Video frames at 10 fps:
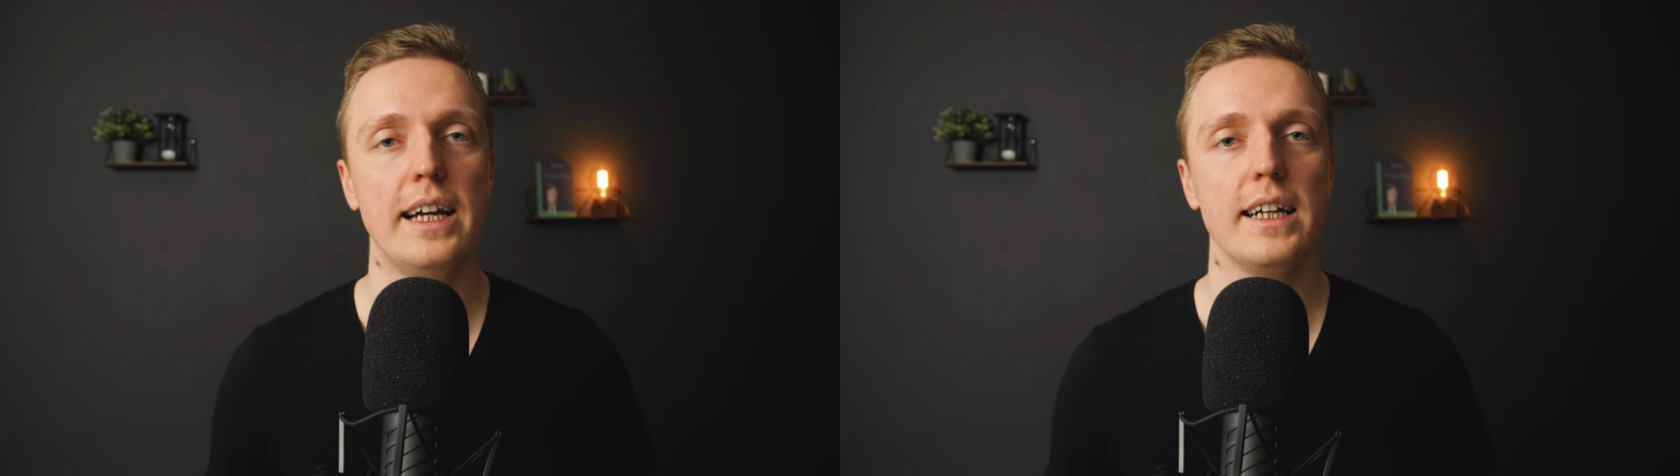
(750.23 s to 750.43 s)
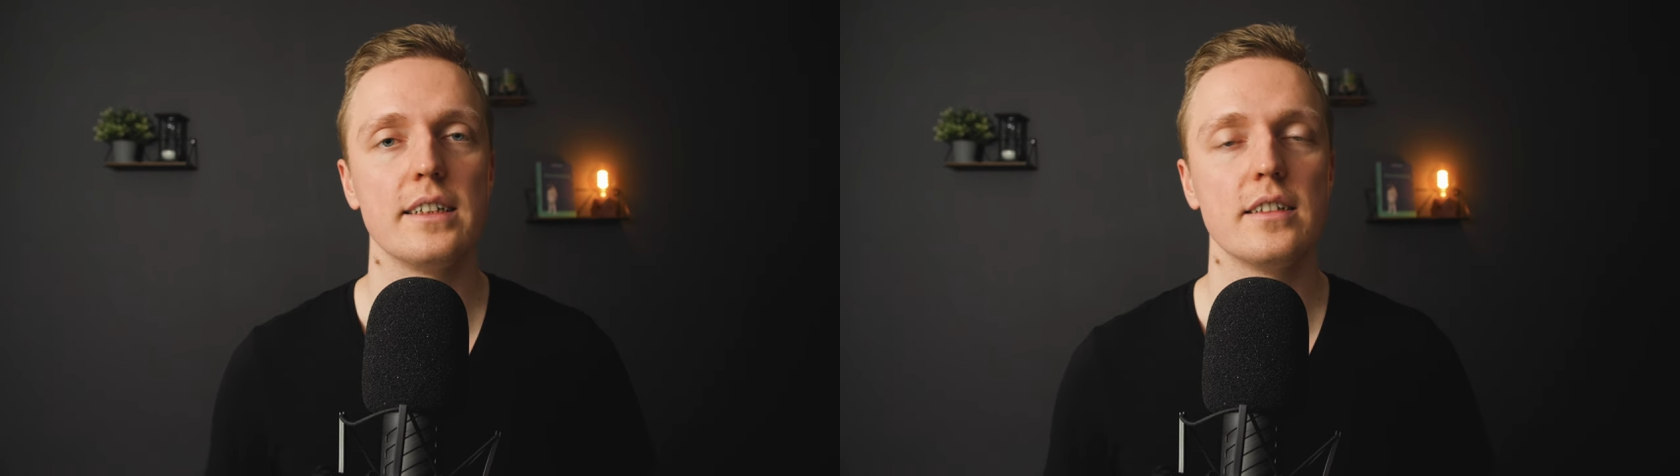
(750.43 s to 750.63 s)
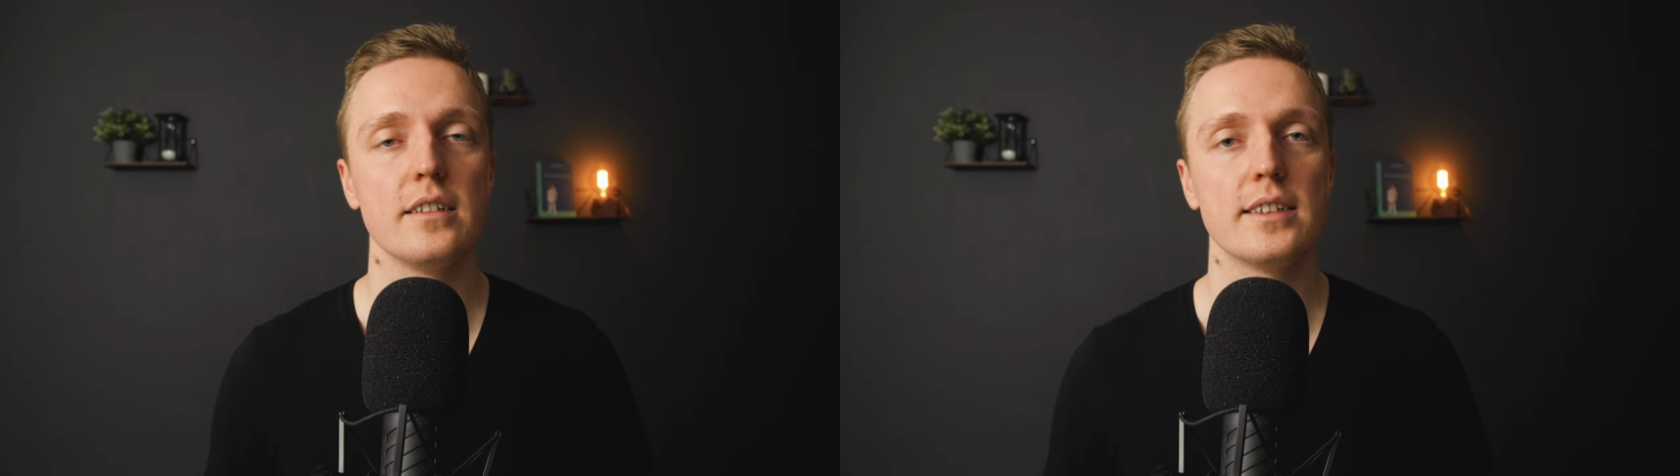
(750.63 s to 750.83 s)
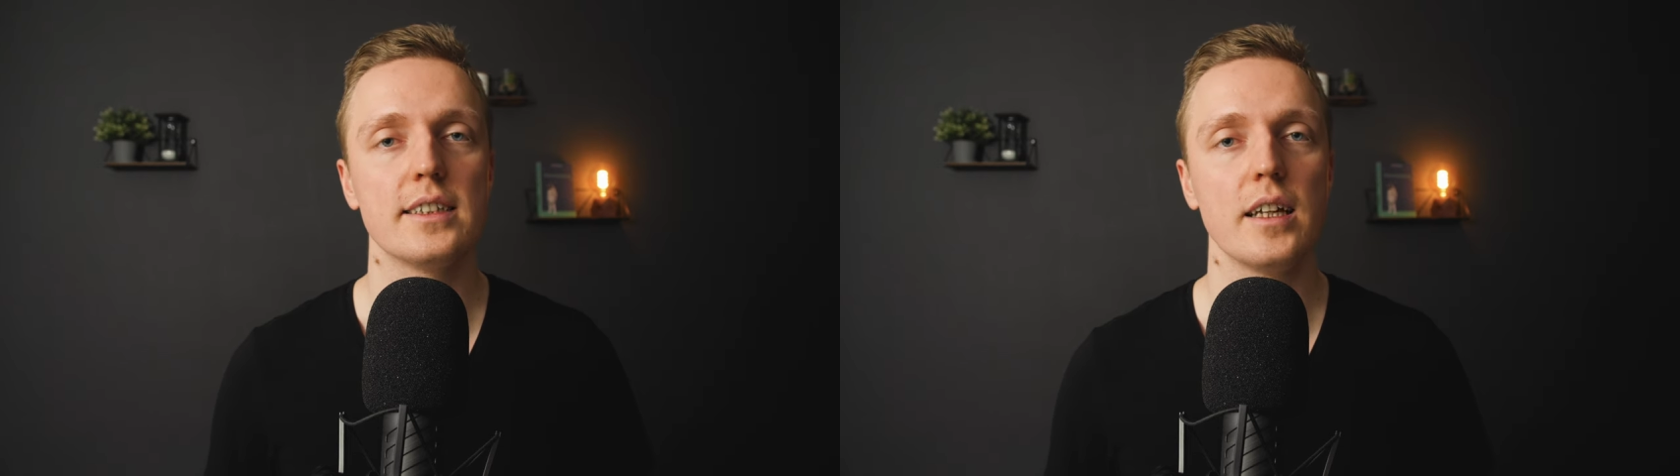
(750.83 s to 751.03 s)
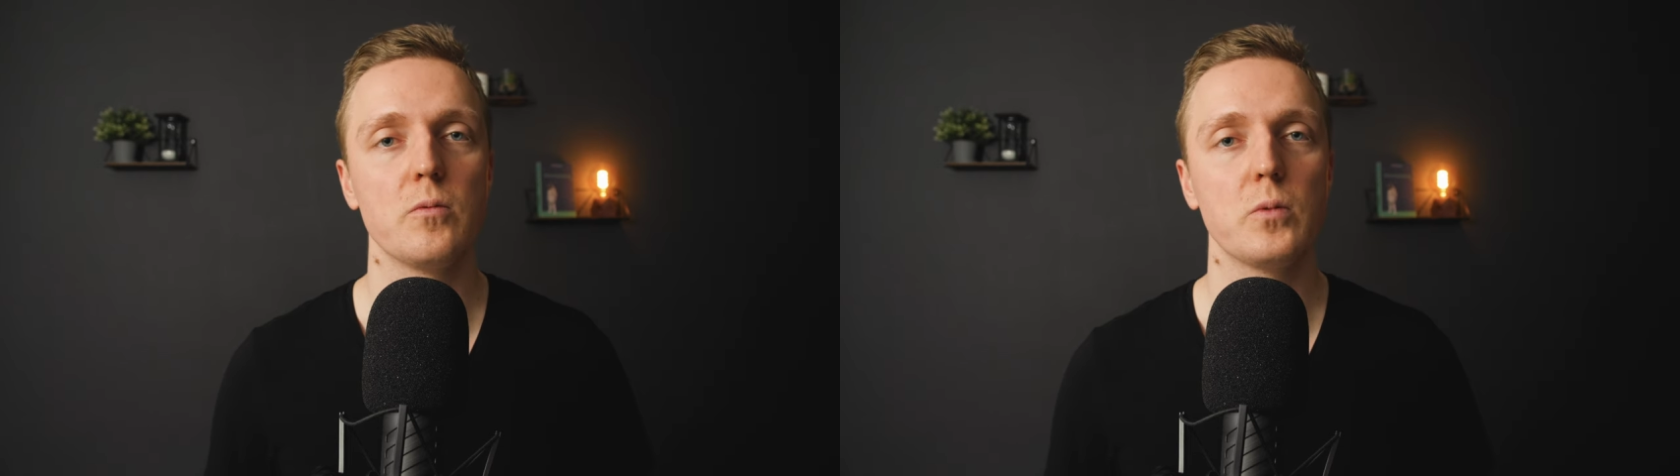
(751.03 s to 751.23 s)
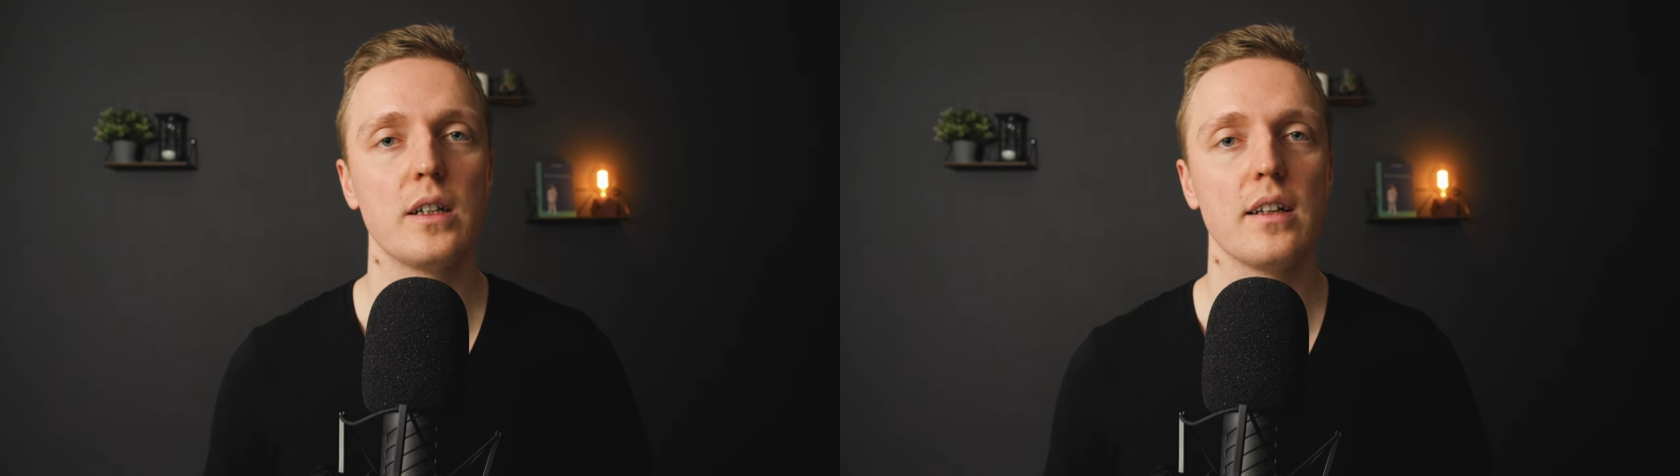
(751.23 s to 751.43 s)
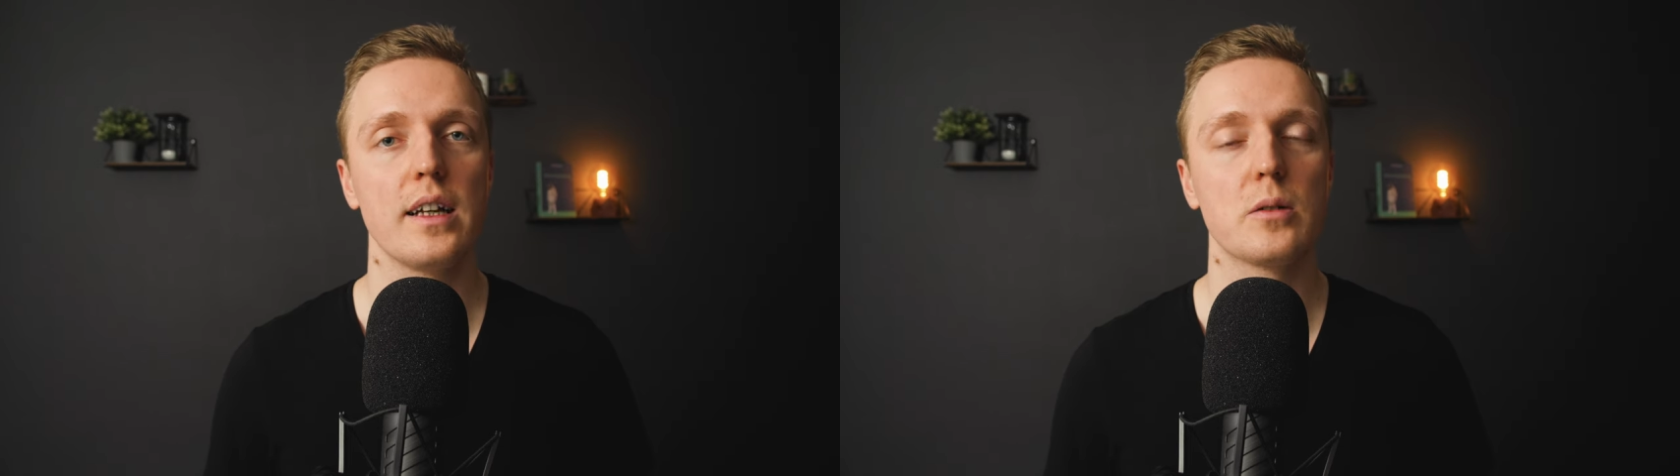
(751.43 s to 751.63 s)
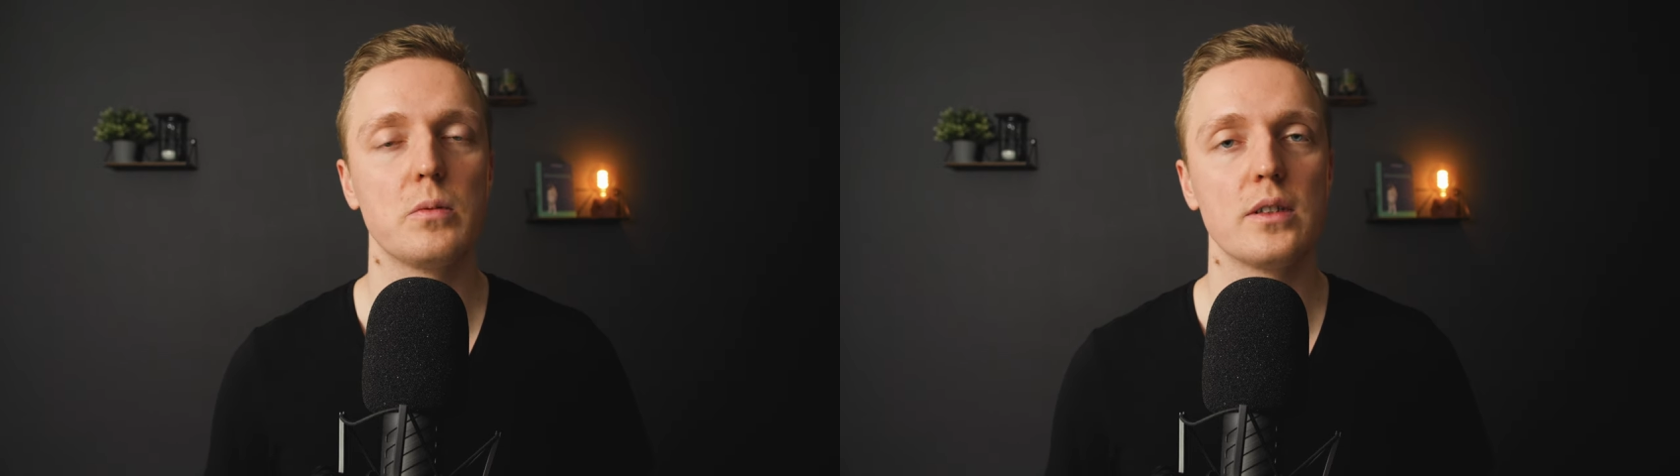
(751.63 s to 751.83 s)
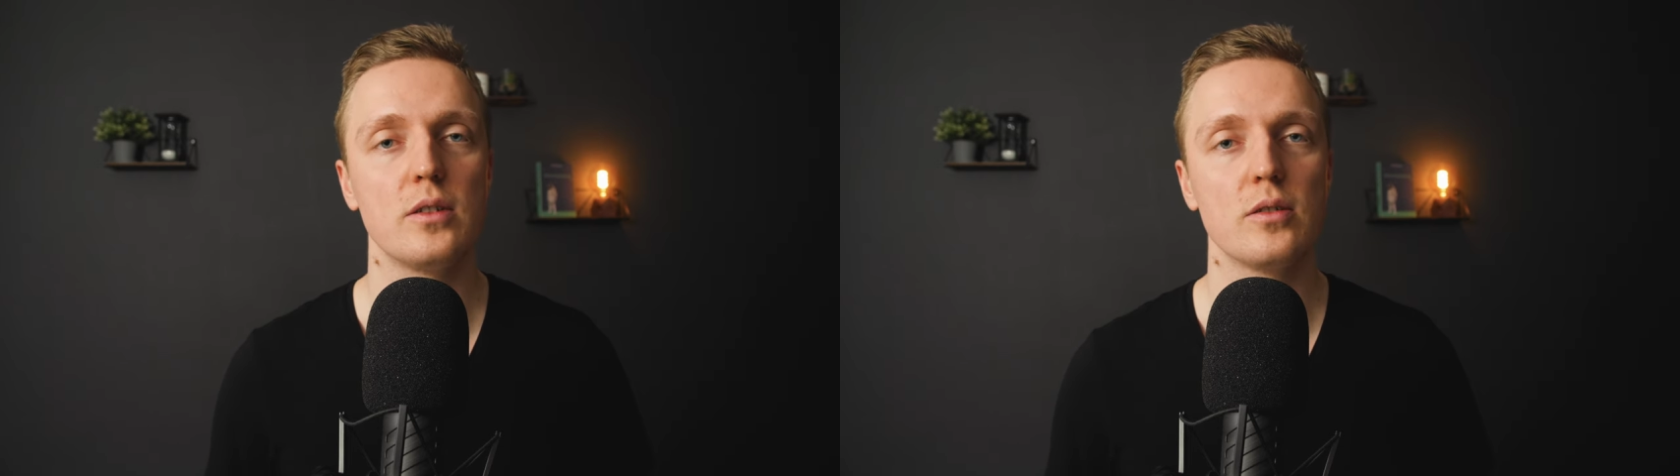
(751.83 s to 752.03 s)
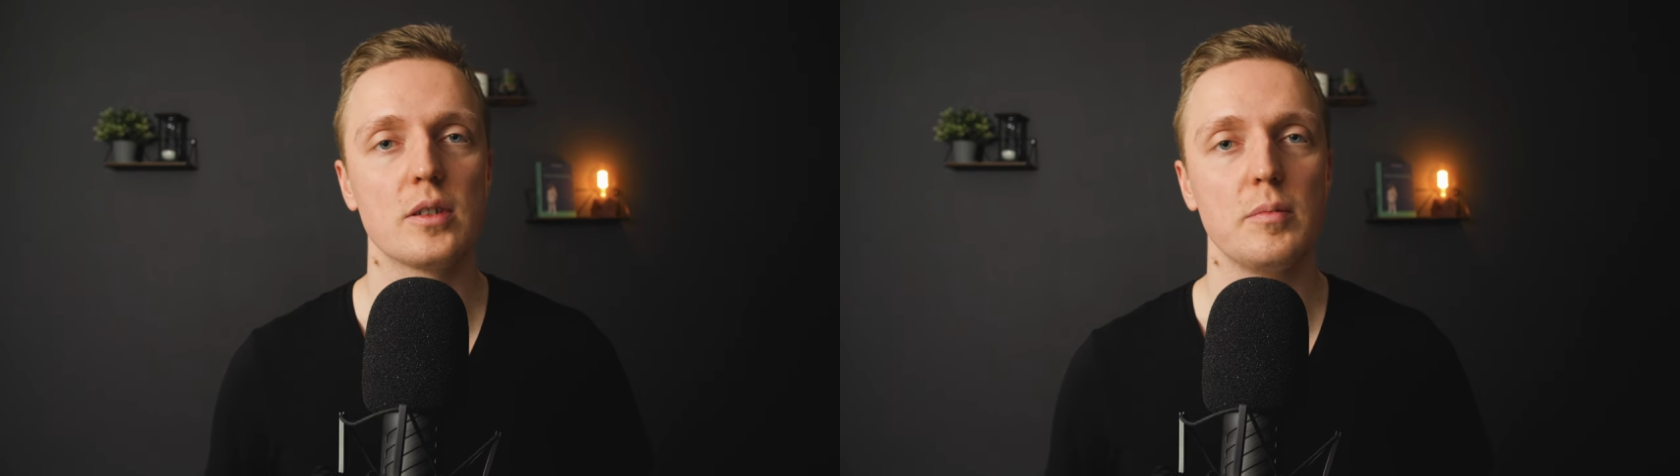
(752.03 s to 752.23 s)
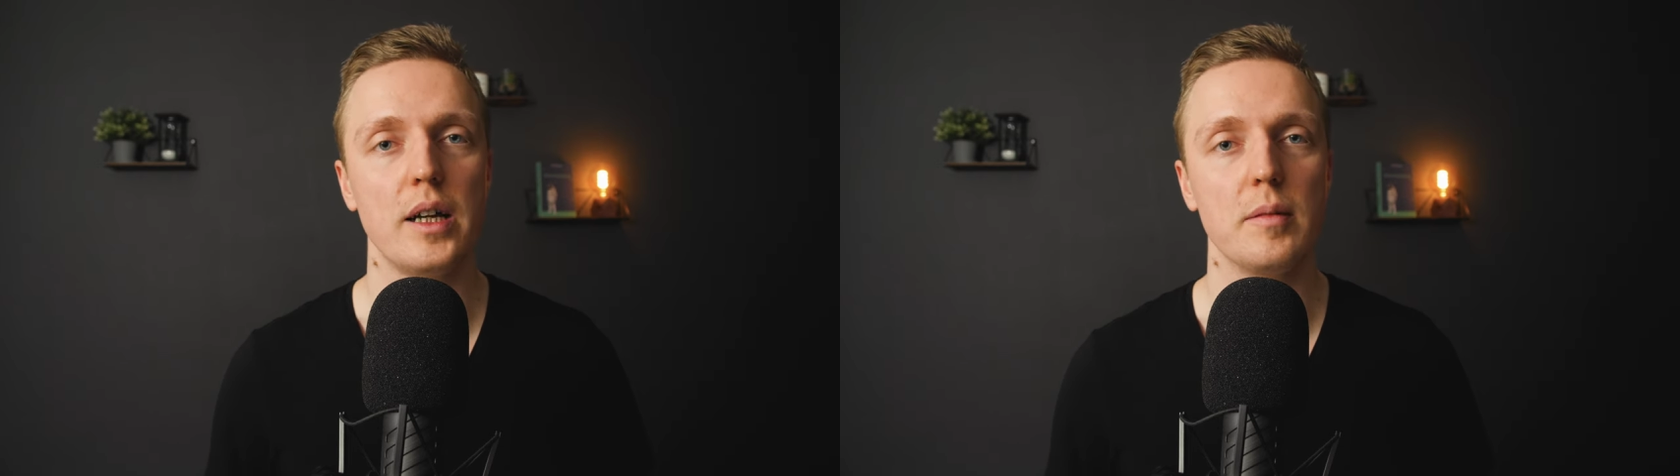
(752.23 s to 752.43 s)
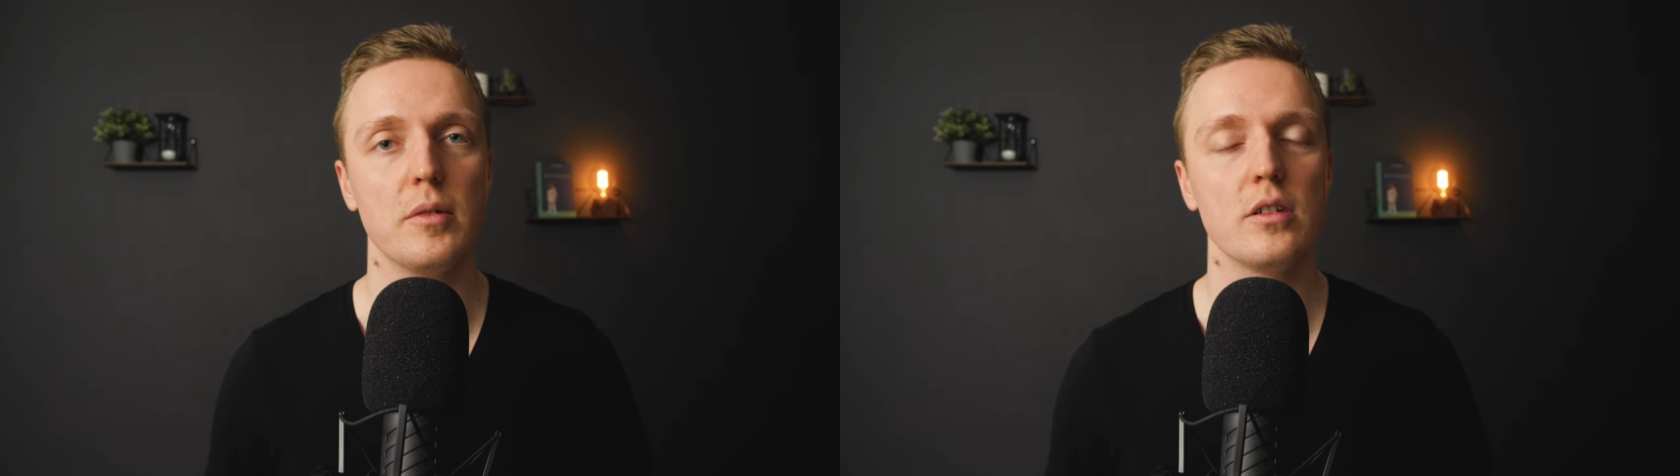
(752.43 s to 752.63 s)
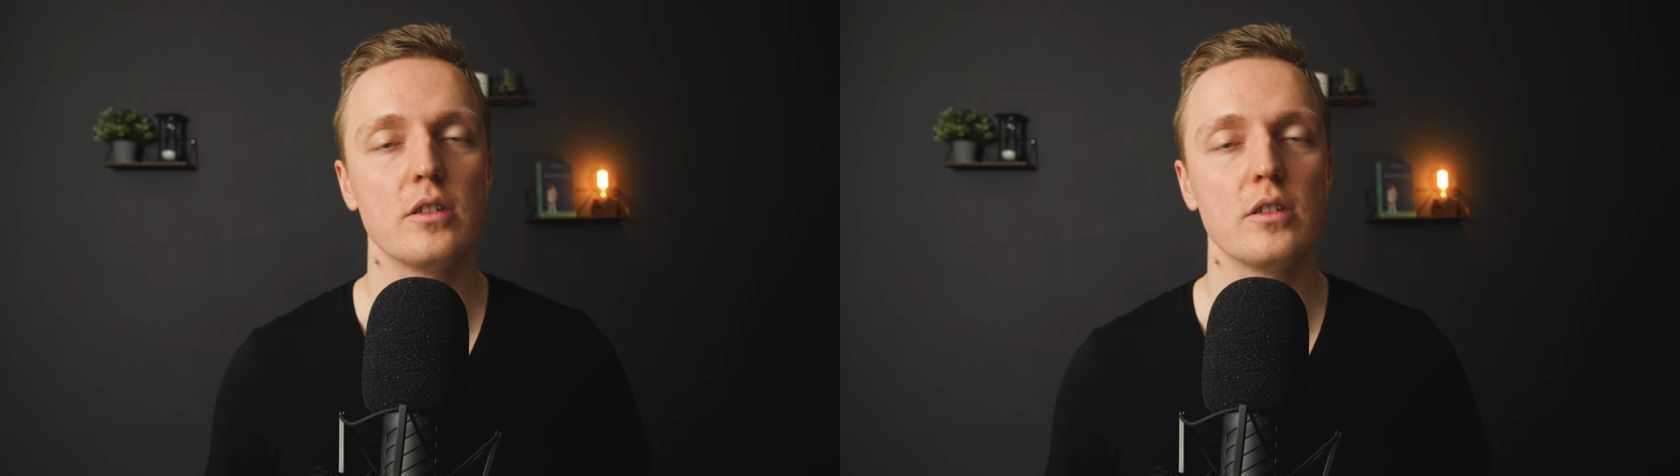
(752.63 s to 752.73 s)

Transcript: And in the same way like with useMemo,